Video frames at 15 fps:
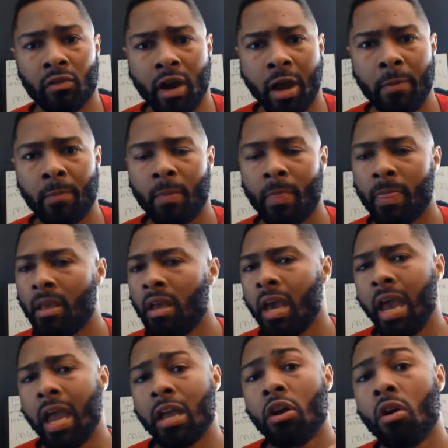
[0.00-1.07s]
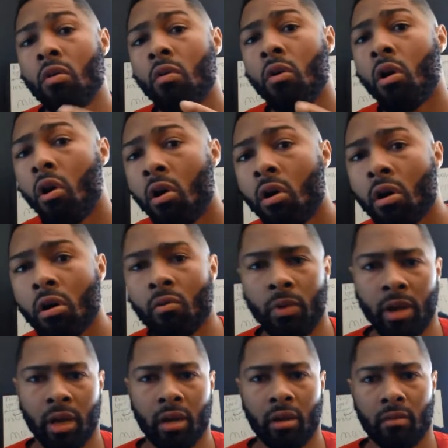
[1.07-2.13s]
right, and go hard
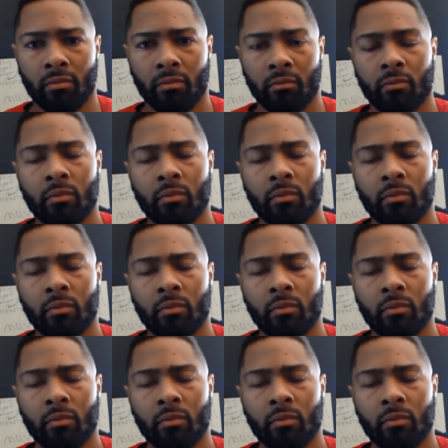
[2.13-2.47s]
with it